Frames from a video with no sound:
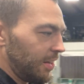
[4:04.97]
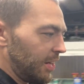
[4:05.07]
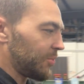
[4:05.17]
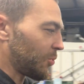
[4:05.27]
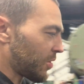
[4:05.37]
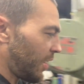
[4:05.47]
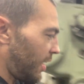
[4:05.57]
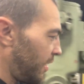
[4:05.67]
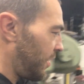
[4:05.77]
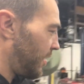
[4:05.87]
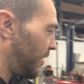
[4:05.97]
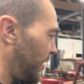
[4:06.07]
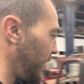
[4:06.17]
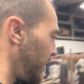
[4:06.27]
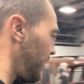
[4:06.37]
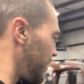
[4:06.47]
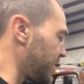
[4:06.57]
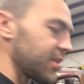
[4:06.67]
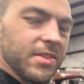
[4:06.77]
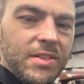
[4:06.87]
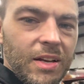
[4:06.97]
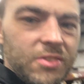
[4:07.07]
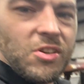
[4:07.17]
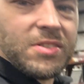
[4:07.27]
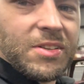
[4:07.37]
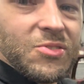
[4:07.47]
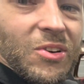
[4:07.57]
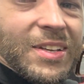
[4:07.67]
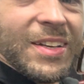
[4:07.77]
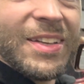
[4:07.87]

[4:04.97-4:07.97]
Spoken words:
He's working on, this is Chestnut's truck.